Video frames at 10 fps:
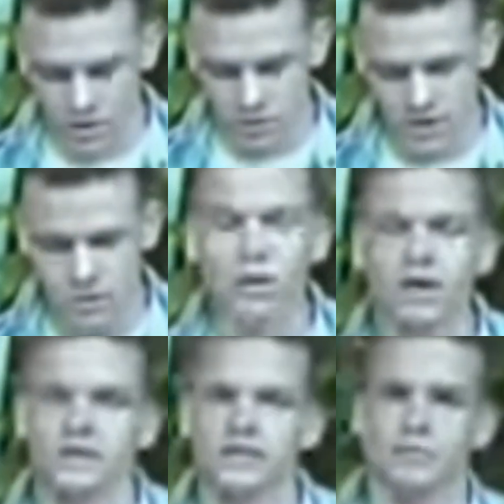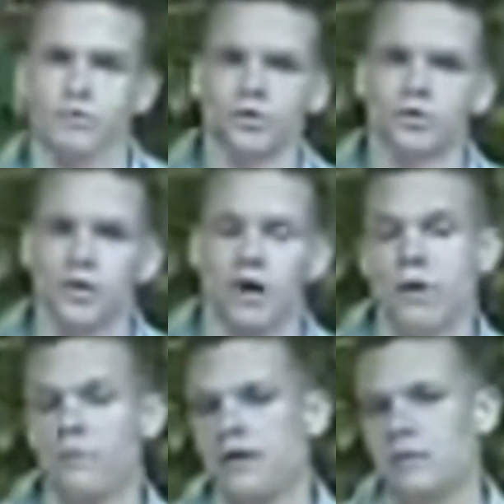What I really want is someone
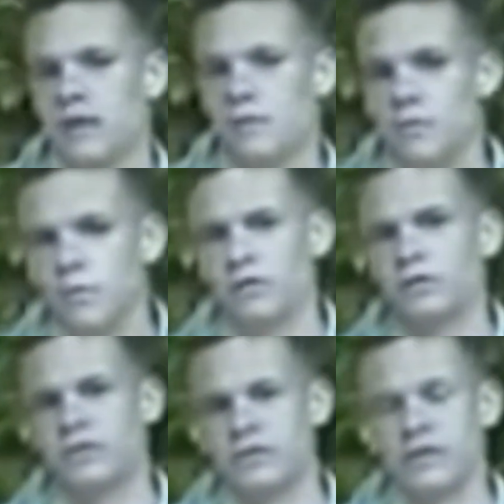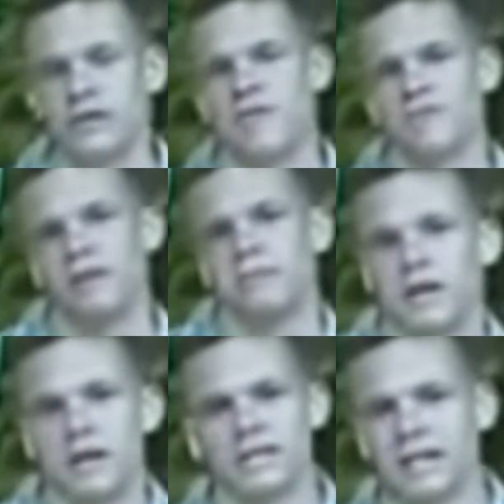who'll call me and will love
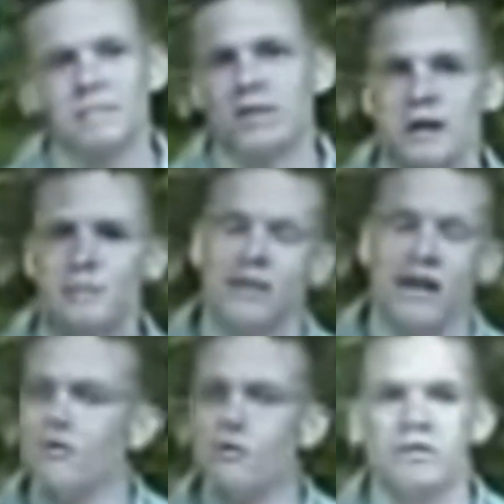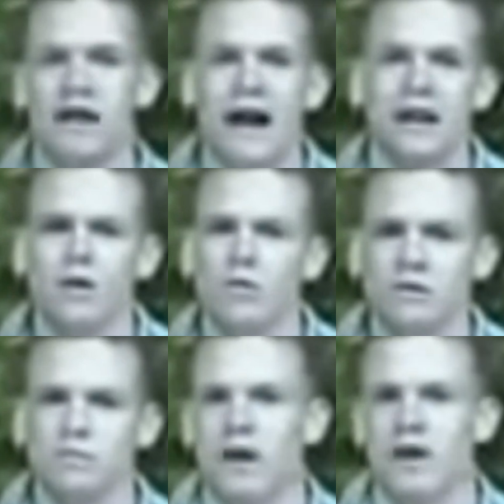me because I'm Everyone I
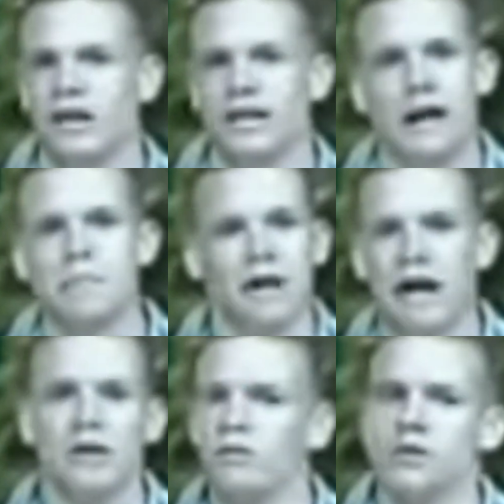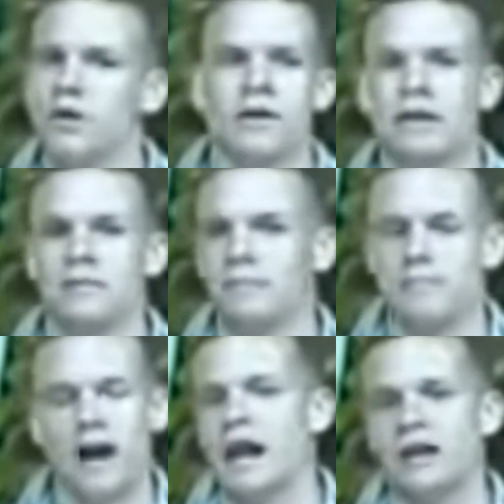know is married, and I'm, I don't know
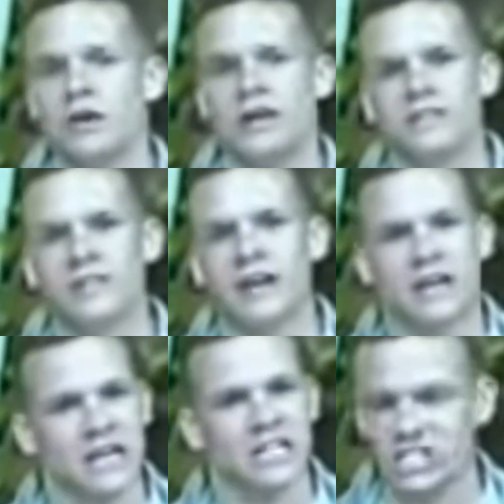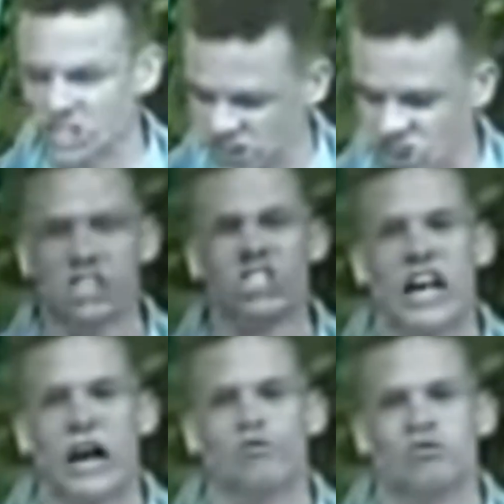anybody or anything, and it's
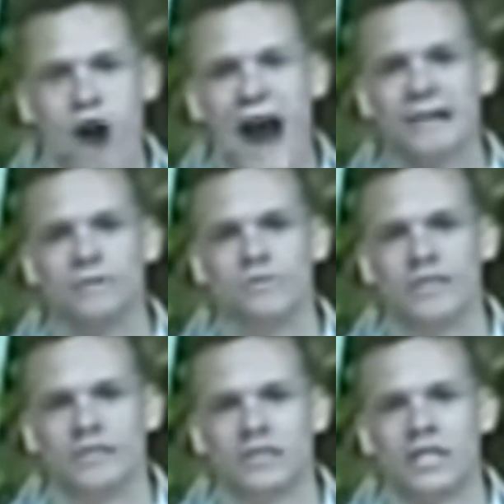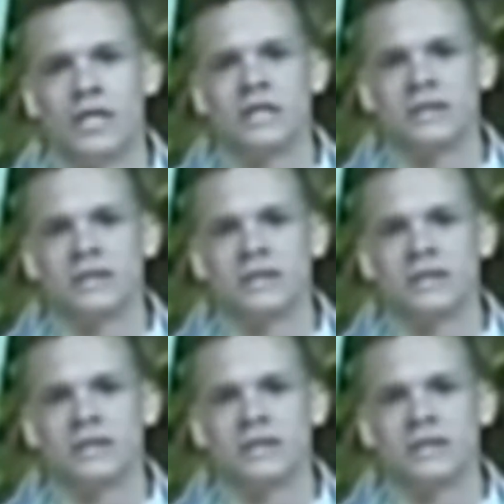just not right when,